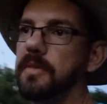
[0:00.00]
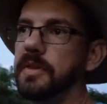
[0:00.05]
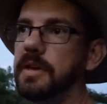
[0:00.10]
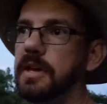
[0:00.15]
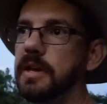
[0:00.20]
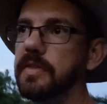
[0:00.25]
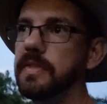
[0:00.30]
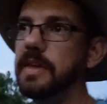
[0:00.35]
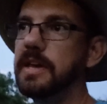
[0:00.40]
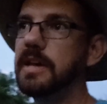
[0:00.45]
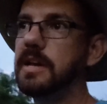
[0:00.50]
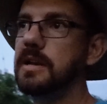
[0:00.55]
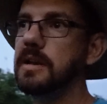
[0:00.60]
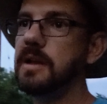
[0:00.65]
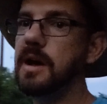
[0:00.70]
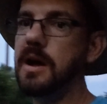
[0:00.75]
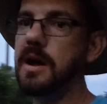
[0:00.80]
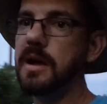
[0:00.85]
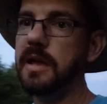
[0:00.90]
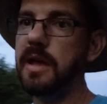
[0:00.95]
Then they
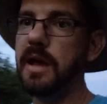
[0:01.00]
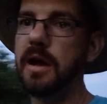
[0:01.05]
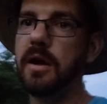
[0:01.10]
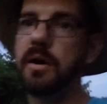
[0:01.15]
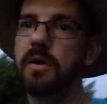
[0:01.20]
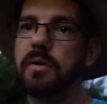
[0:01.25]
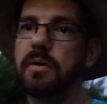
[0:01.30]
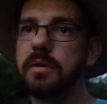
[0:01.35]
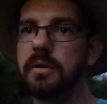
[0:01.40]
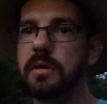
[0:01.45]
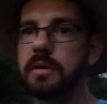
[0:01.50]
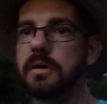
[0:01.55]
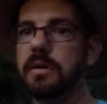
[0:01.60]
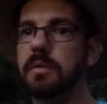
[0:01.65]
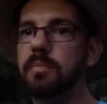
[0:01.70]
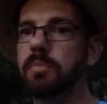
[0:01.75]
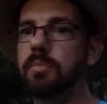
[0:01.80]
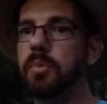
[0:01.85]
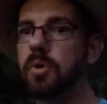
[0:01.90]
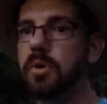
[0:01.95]
can knock out
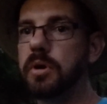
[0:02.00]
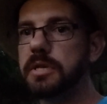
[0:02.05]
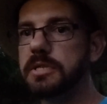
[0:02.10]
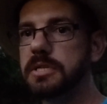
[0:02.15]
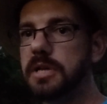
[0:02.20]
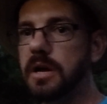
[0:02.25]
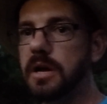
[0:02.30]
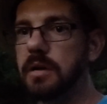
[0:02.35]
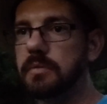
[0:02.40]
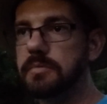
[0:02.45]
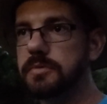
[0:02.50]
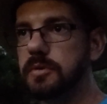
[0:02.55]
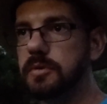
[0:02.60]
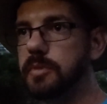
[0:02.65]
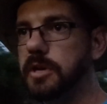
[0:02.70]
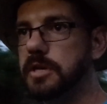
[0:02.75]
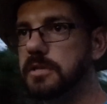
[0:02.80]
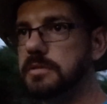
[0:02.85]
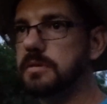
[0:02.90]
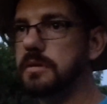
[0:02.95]
more at a time.
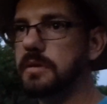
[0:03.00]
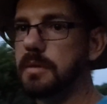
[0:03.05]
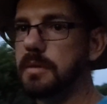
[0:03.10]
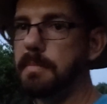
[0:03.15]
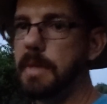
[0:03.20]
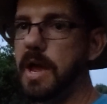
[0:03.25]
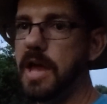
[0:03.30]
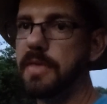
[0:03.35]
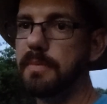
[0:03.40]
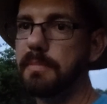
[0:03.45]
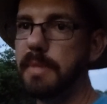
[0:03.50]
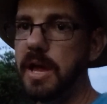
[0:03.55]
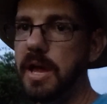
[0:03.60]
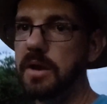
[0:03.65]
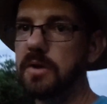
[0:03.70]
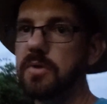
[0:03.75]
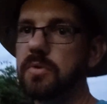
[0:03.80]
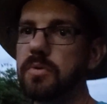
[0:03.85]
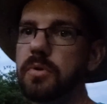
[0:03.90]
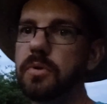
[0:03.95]
So basically the
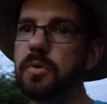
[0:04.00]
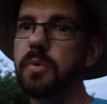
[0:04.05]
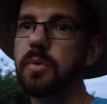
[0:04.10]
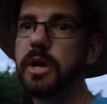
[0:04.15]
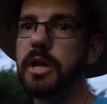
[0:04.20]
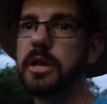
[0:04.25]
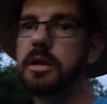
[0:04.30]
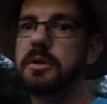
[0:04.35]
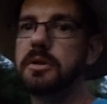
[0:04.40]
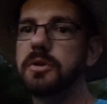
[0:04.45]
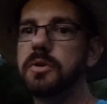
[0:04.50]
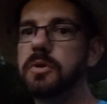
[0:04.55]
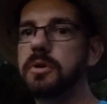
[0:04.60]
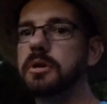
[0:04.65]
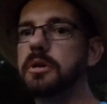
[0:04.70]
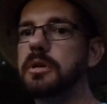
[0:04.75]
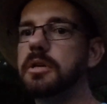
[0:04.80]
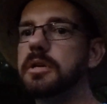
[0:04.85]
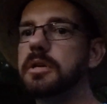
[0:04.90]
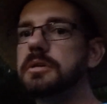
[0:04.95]
mathematical way to do
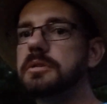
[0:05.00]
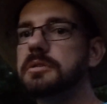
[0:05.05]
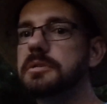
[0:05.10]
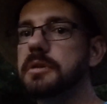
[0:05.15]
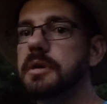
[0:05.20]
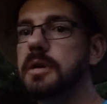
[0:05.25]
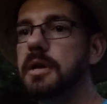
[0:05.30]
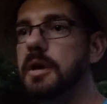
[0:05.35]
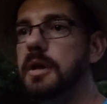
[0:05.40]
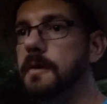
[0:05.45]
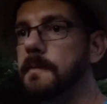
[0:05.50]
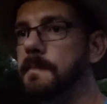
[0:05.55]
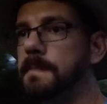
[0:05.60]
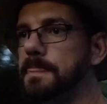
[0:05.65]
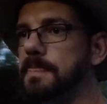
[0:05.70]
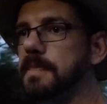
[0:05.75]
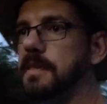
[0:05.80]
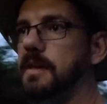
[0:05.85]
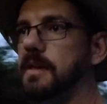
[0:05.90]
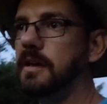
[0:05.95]
it is,
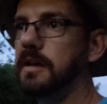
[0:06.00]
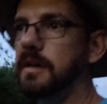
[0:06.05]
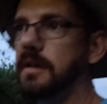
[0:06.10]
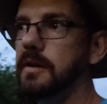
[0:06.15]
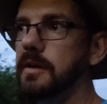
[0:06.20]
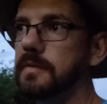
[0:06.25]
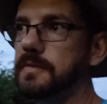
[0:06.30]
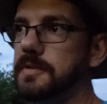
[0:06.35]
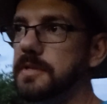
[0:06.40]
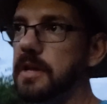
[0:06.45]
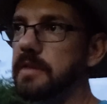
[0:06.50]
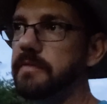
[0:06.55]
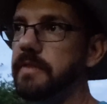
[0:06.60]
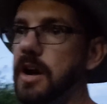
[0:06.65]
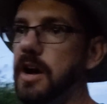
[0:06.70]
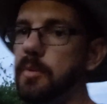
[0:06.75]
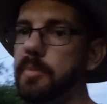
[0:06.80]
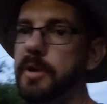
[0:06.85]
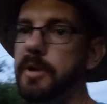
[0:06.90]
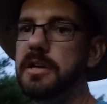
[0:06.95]
if say
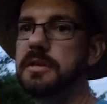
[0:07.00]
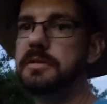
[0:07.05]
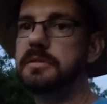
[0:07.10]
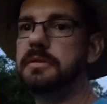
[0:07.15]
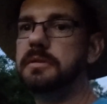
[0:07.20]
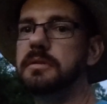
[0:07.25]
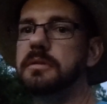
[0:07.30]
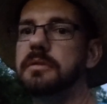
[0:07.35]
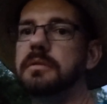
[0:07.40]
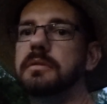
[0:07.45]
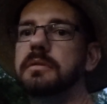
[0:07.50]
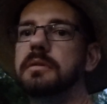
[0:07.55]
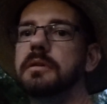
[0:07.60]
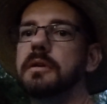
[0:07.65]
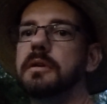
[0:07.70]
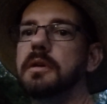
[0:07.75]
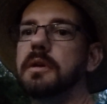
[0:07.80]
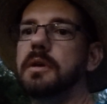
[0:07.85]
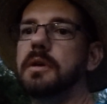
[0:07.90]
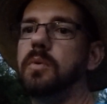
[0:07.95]
Valbazen
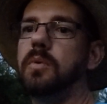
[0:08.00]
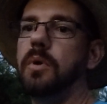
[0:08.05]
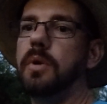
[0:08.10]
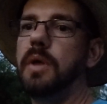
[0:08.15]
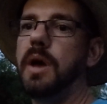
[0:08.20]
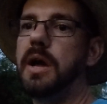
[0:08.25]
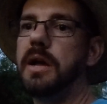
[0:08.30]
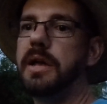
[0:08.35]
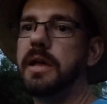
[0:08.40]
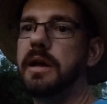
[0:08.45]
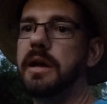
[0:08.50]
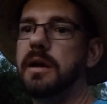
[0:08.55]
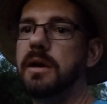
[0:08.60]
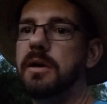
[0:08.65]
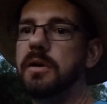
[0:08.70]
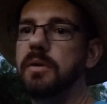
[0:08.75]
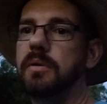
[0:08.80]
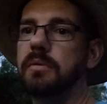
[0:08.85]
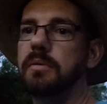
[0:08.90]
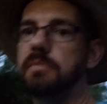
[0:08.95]
will knock
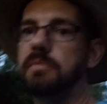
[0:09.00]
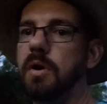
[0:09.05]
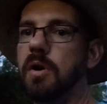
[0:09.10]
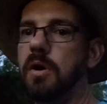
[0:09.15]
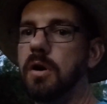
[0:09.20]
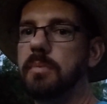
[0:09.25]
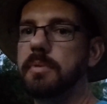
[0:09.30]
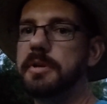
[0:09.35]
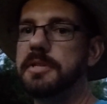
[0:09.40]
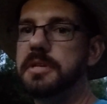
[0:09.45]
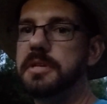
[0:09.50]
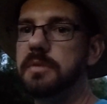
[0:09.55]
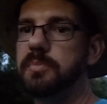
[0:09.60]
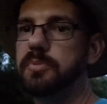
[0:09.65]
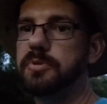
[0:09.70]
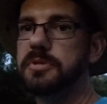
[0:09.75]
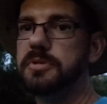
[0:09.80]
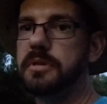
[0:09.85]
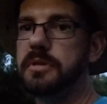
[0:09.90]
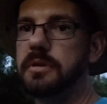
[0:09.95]
out all but
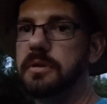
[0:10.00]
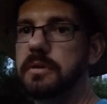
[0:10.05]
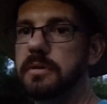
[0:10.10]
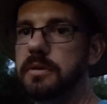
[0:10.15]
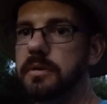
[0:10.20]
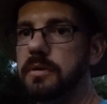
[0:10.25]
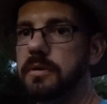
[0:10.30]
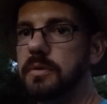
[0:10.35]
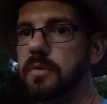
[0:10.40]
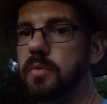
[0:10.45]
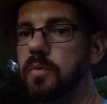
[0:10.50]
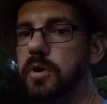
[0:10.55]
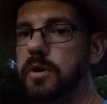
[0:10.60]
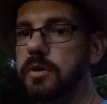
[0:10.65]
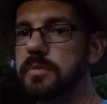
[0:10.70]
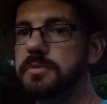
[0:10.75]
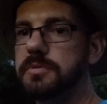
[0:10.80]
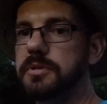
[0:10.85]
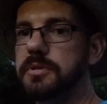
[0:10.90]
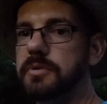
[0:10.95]
10% of the
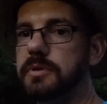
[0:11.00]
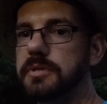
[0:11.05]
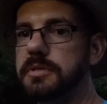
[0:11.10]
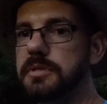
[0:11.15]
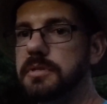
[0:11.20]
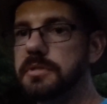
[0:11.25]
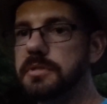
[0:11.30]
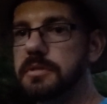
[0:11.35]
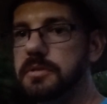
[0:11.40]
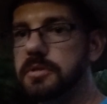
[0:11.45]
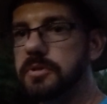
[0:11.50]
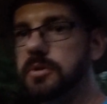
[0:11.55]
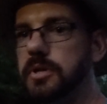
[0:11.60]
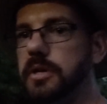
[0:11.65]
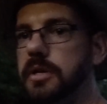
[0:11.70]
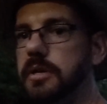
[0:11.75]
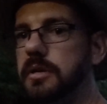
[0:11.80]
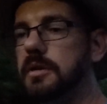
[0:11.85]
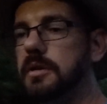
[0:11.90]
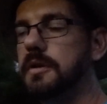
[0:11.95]
worms that are resistant to
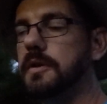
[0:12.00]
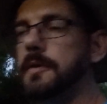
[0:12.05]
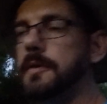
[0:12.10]
it,